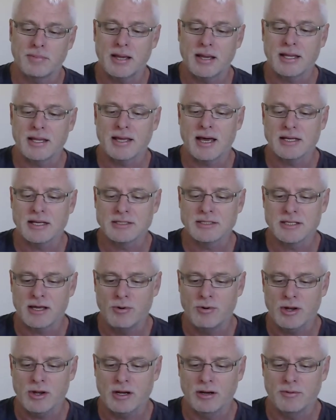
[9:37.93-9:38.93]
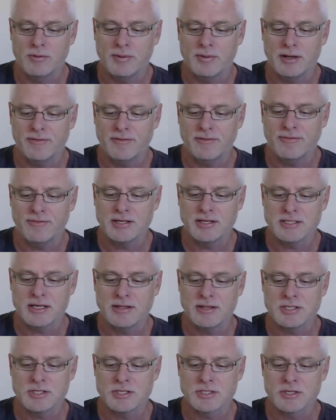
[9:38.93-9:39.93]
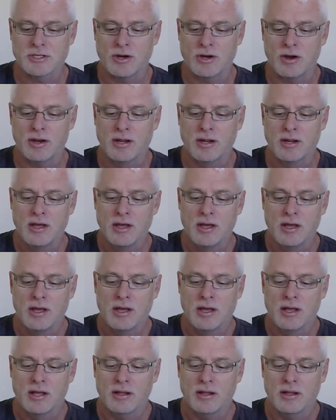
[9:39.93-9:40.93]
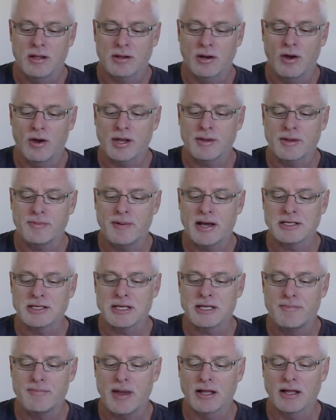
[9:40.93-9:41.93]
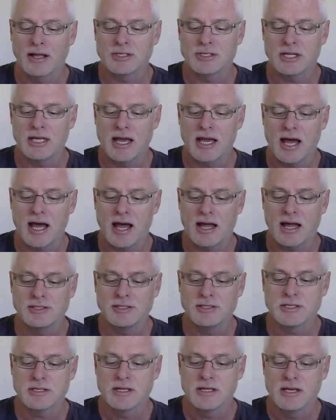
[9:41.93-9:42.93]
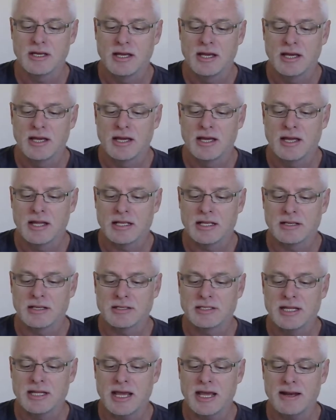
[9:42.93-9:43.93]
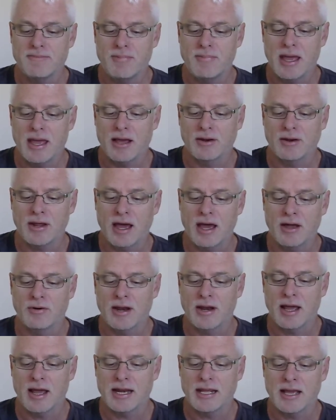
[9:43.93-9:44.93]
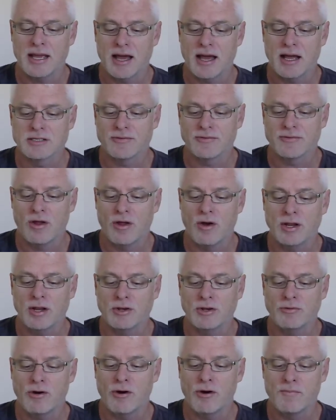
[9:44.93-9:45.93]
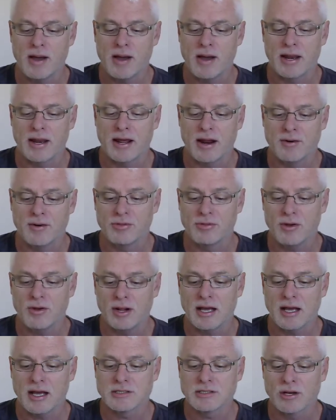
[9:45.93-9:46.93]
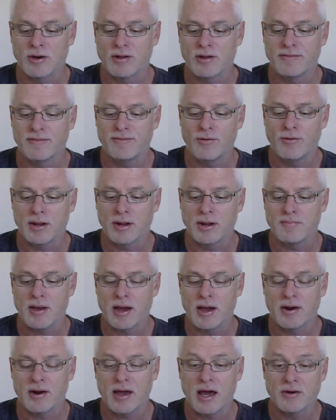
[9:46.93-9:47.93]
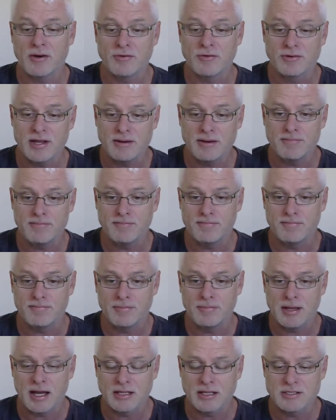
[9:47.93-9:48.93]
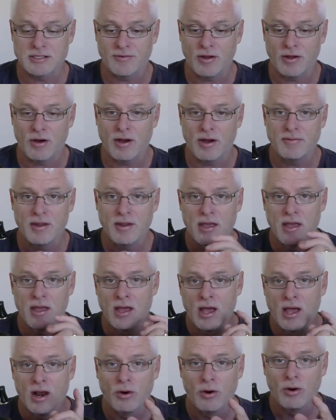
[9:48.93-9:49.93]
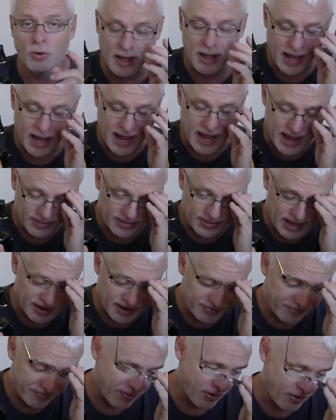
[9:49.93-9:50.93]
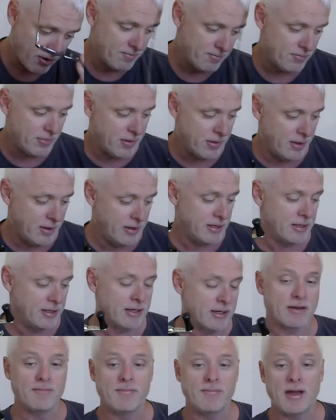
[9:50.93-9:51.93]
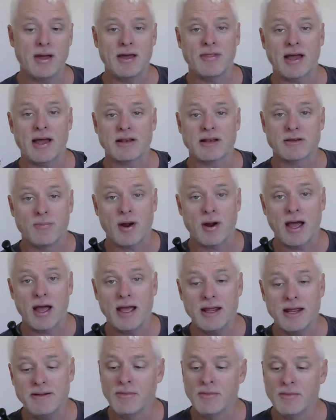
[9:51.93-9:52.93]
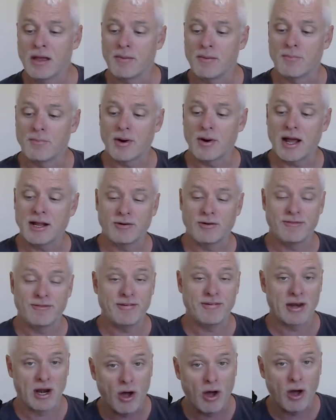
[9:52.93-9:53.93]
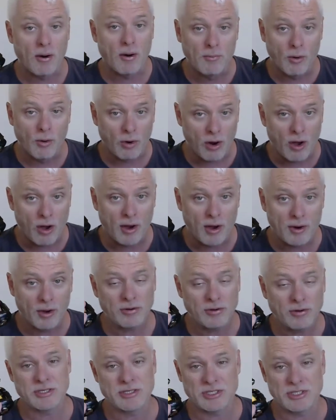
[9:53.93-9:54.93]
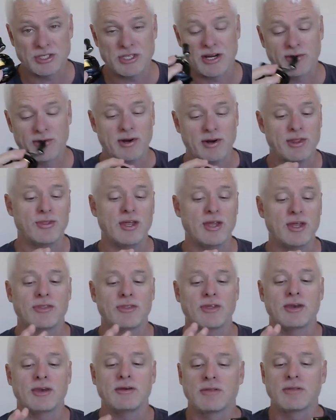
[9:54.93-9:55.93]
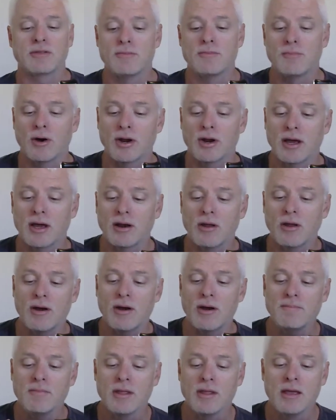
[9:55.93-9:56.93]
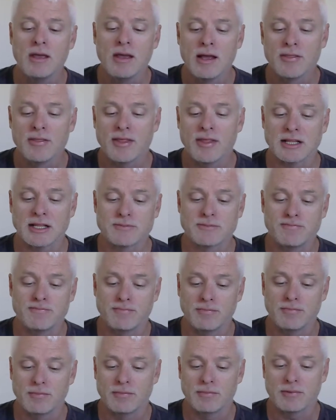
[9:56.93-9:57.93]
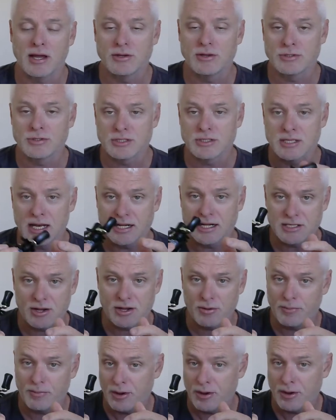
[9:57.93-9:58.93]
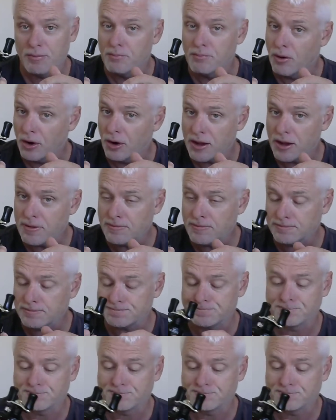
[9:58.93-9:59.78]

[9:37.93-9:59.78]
Baitcaster, they work a little bit differently. So this has got line capacity pounds to yards, 10 pound, 180 yards of line, 12 pound, 130 yards of line, 14 pound, 110 yards of line. Look at that from, compare that to braid. Braid, you'll fit a lot more line on because it's generally thinner than the mono line. Those settings there will be on mono.